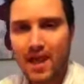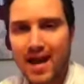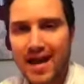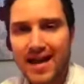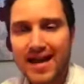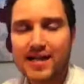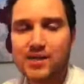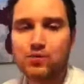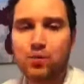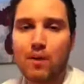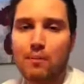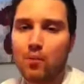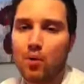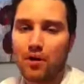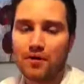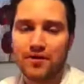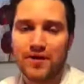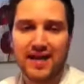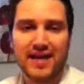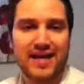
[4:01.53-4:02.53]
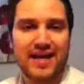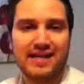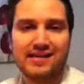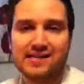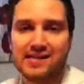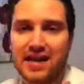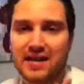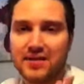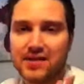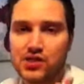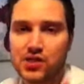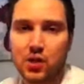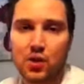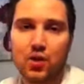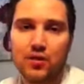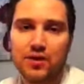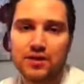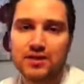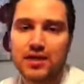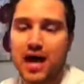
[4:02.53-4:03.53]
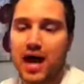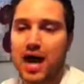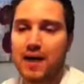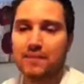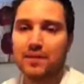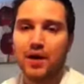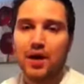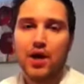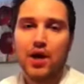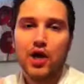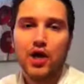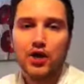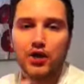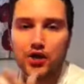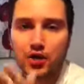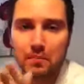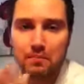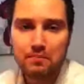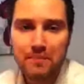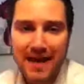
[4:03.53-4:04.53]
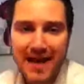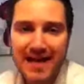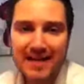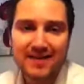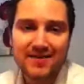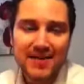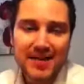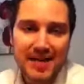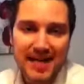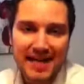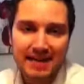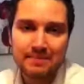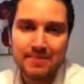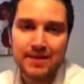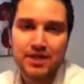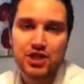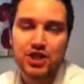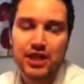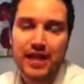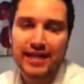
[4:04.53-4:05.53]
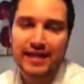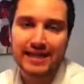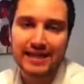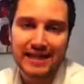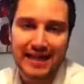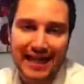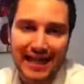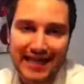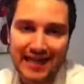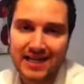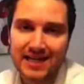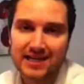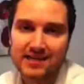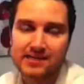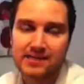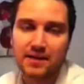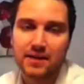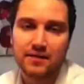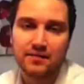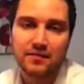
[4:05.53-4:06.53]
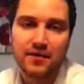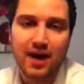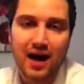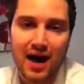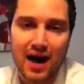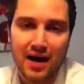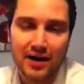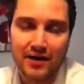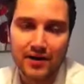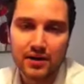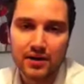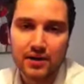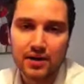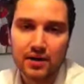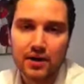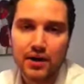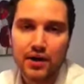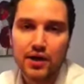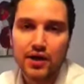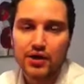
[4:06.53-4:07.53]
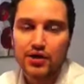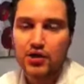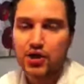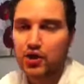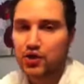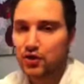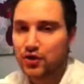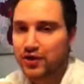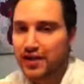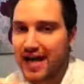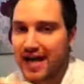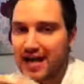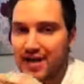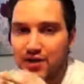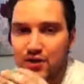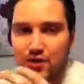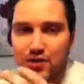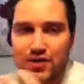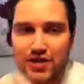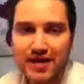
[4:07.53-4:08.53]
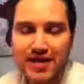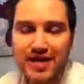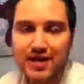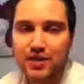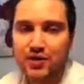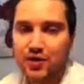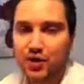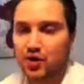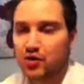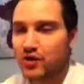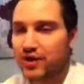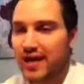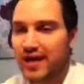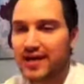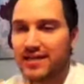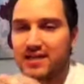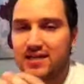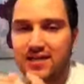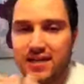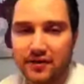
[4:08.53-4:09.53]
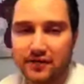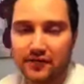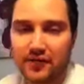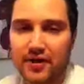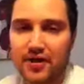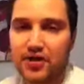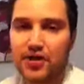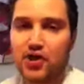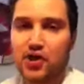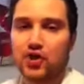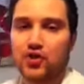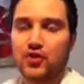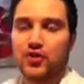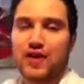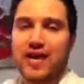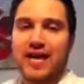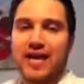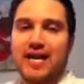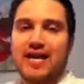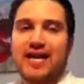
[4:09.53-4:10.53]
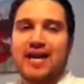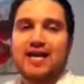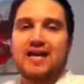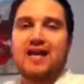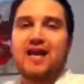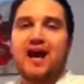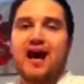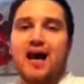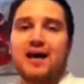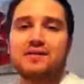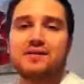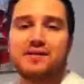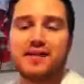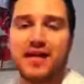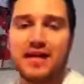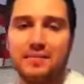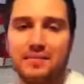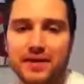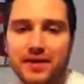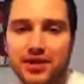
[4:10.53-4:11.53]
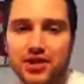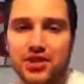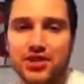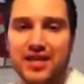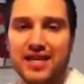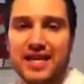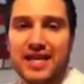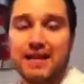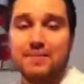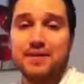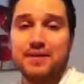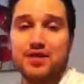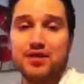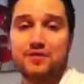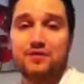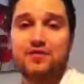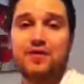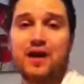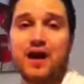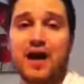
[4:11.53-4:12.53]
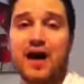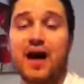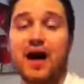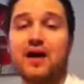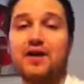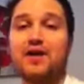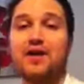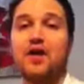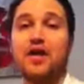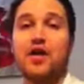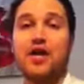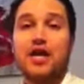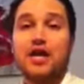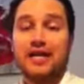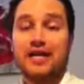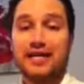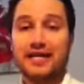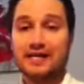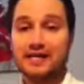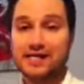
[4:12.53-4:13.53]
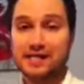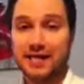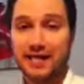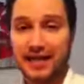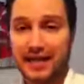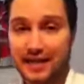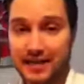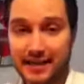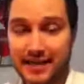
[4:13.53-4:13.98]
And here's one more thing, and I say this all the time. You're made in the image and likeness of God. You're created unique. You're created different. You're created in God's image. The image of God is